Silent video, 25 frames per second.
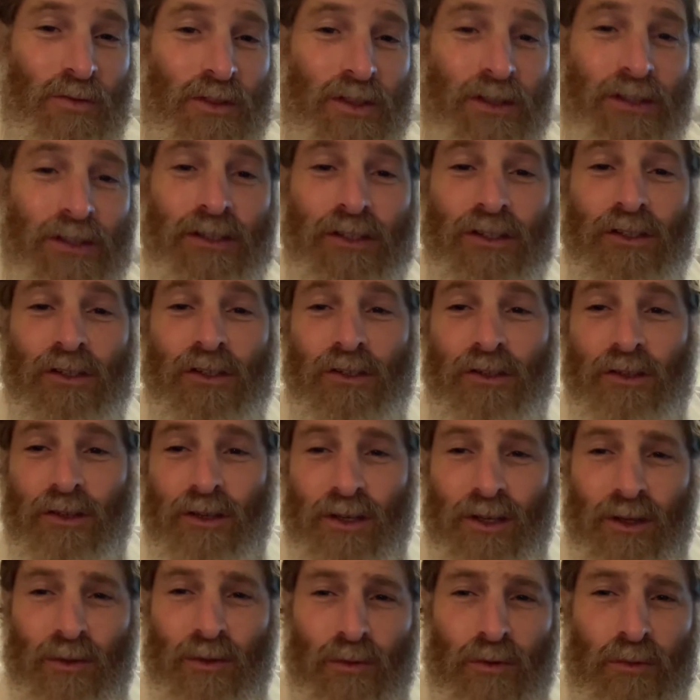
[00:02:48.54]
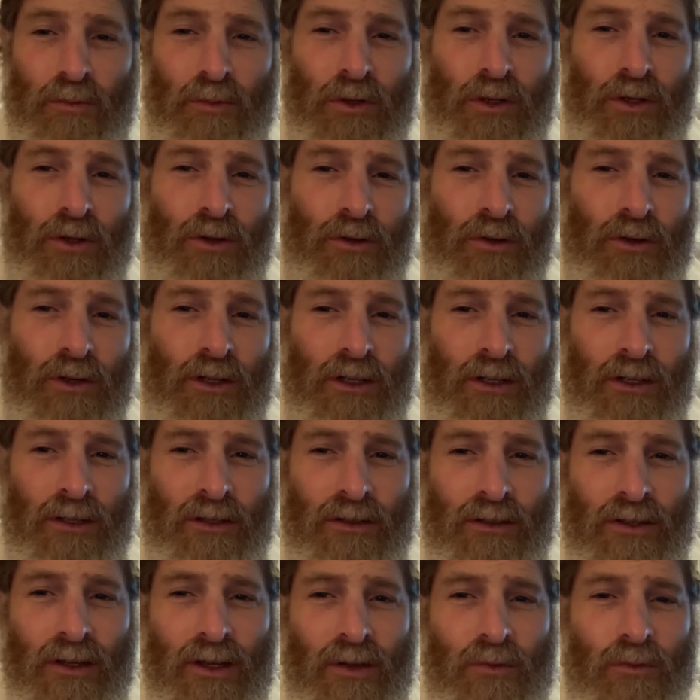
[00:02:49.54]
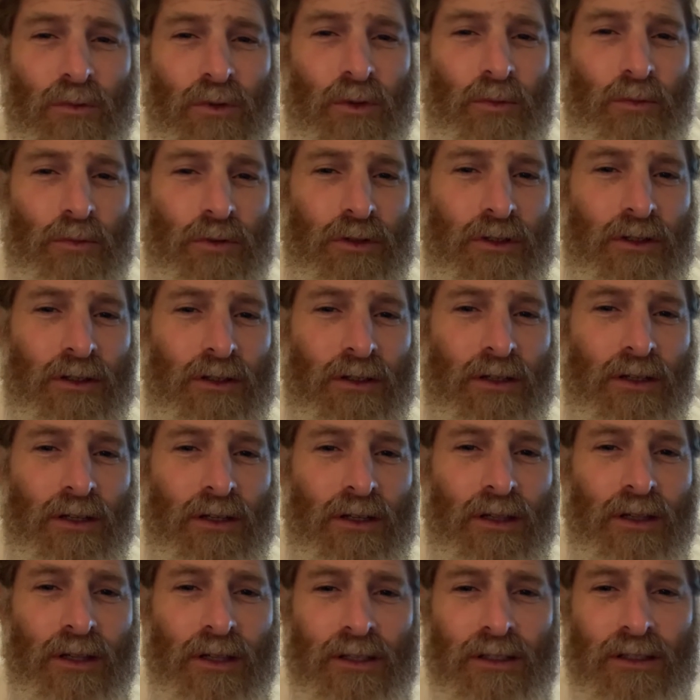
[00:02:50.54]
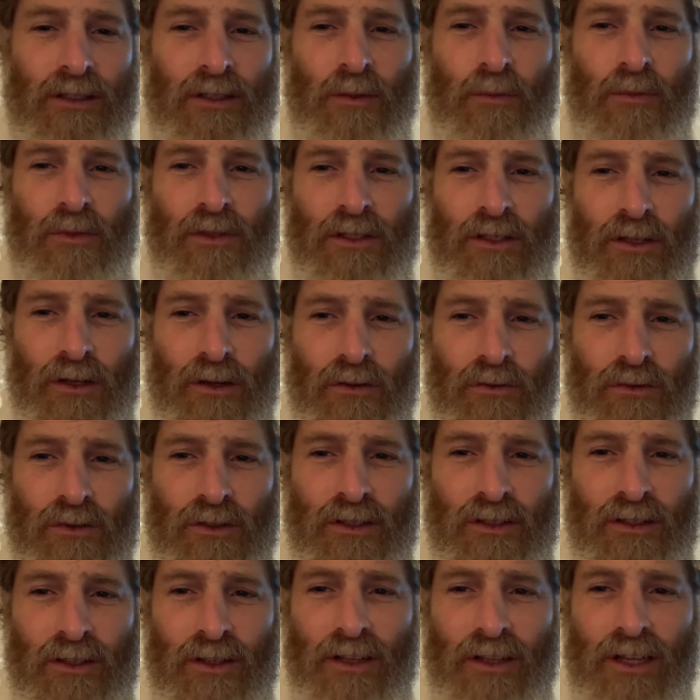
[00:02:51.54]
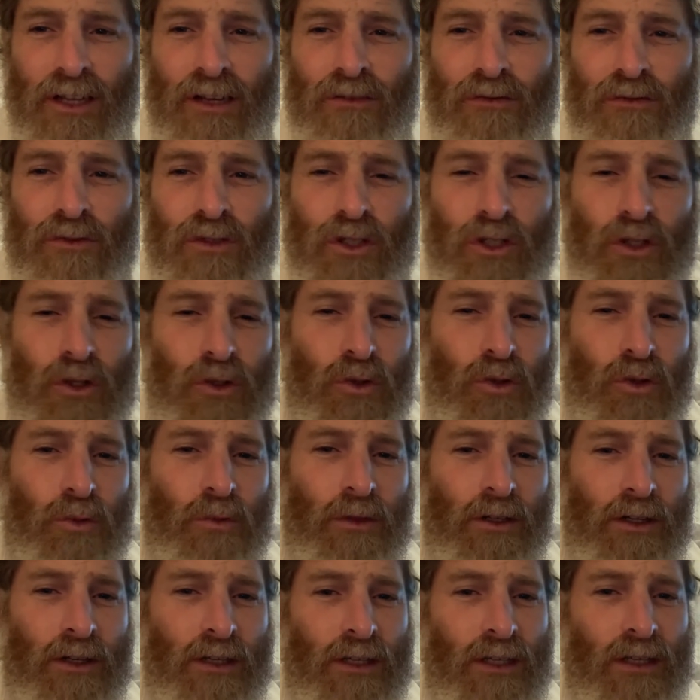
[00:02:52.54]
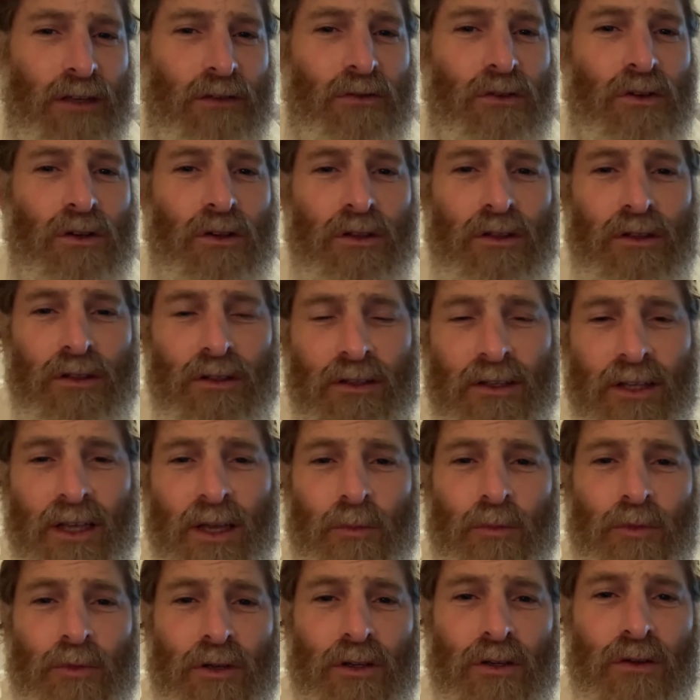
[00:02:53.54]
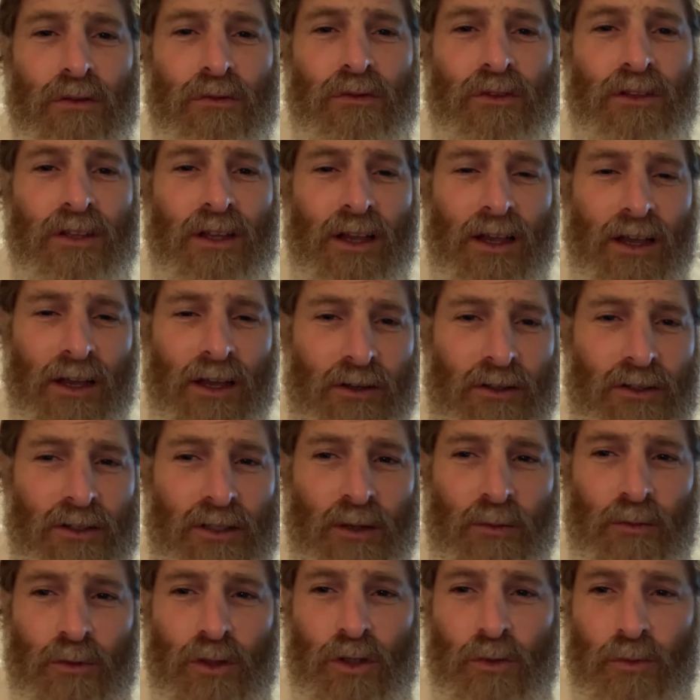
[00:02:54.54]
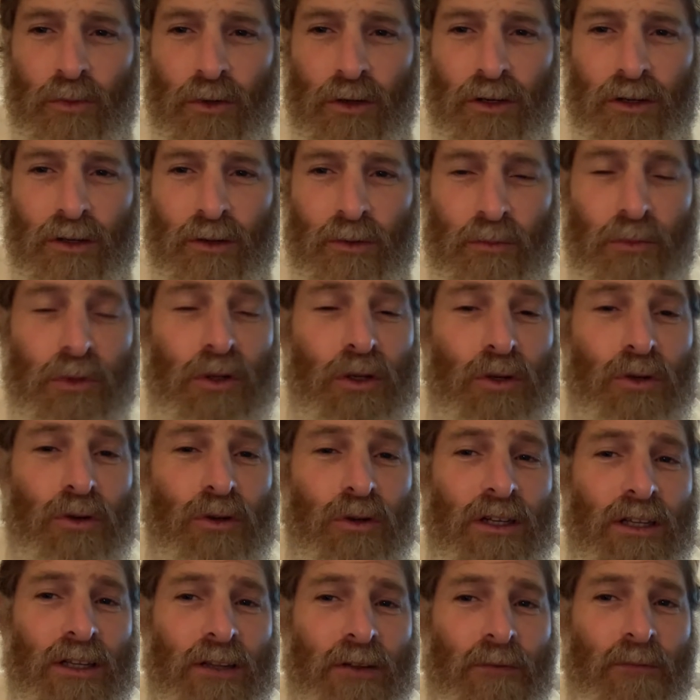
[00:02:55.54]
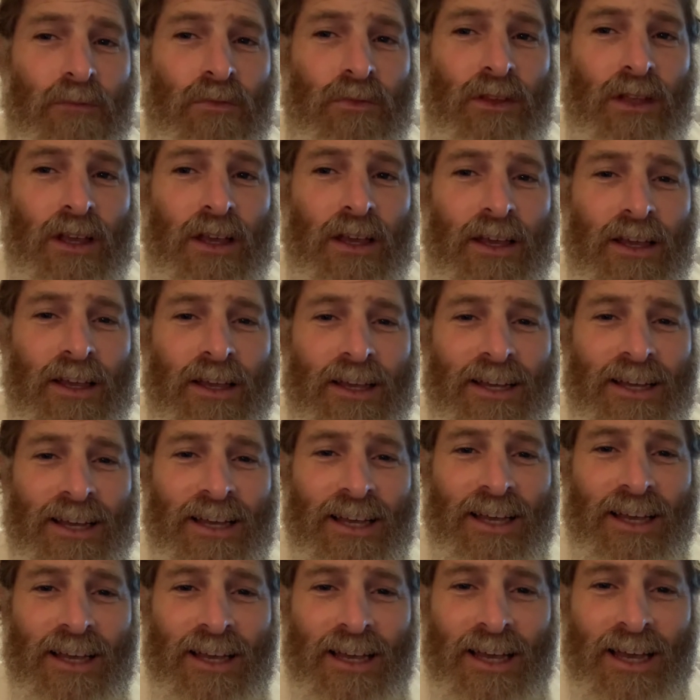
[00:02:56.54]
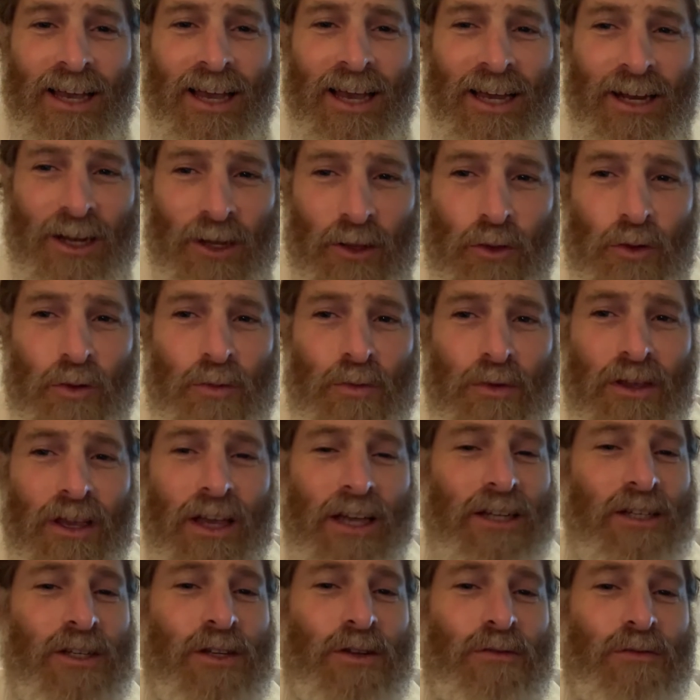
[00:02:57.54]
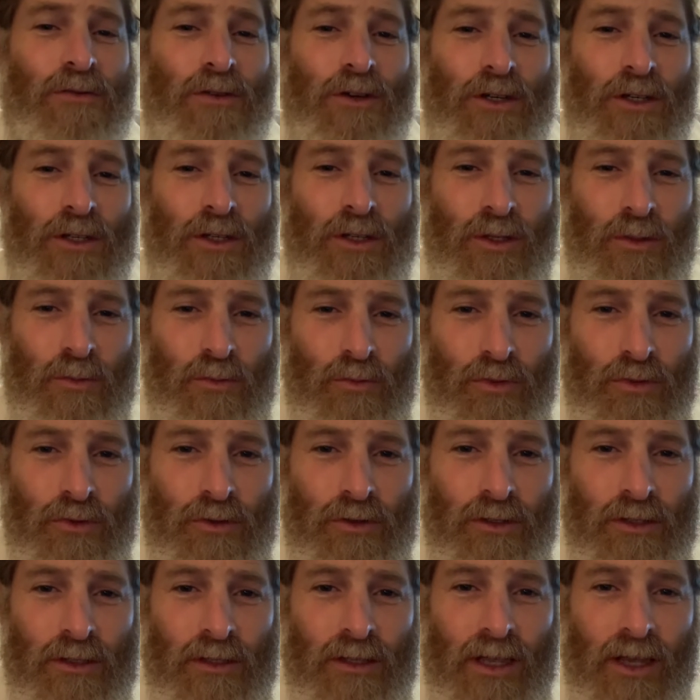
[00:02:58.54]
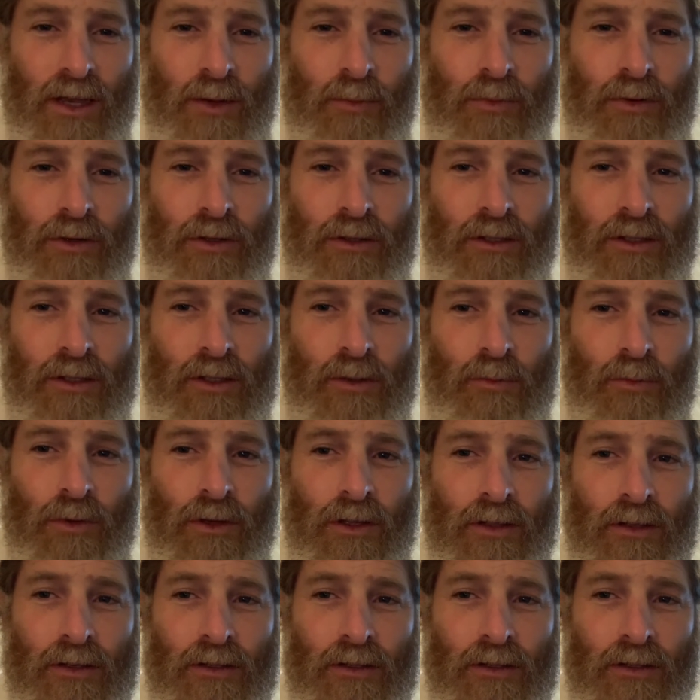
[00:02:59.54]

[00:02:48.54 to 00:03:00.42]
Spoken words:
This is a time of purity, a time where a person could cleanse themselves. There's a lot of shiurim that are given on the topic of Taharas HaMishpacha, purity. And I thought it would be actually a very important topic to speak.